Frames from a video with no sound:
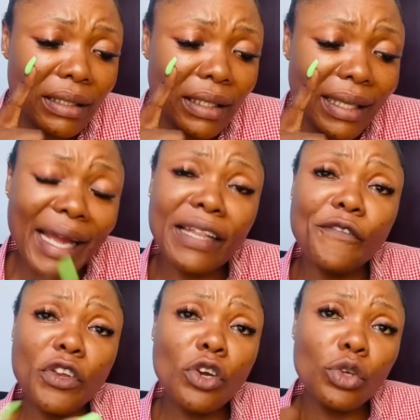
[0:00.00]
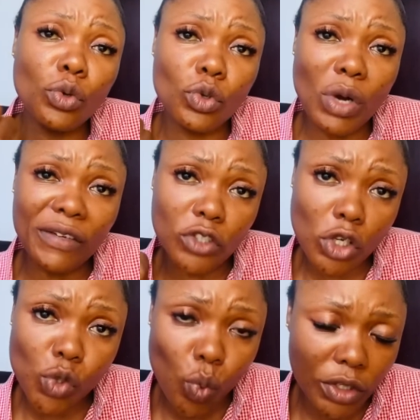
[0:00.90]
like the video you had
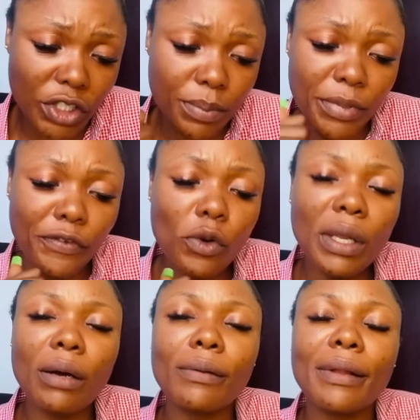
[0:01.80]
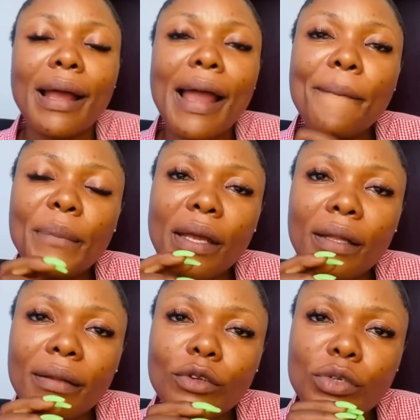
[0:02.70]
just watched before now,
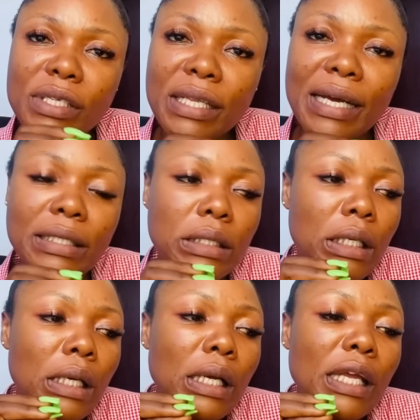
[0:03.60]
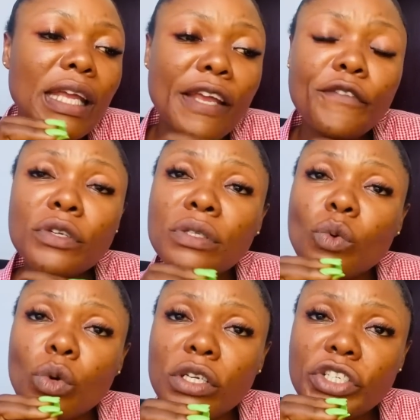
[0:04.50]
you see that even
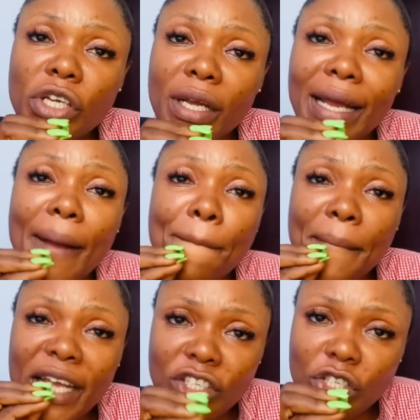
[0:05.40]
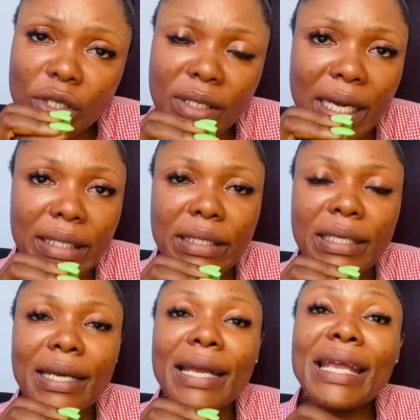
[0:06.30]
Wole Soyinka mentioned that
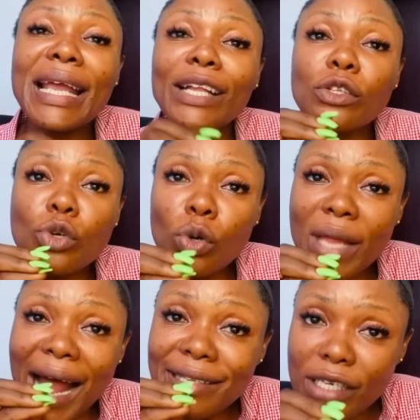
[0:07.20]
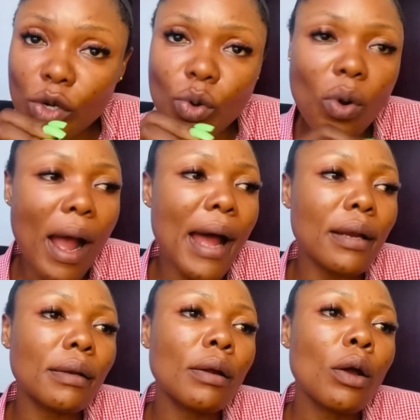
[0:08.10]
he had told Atiku and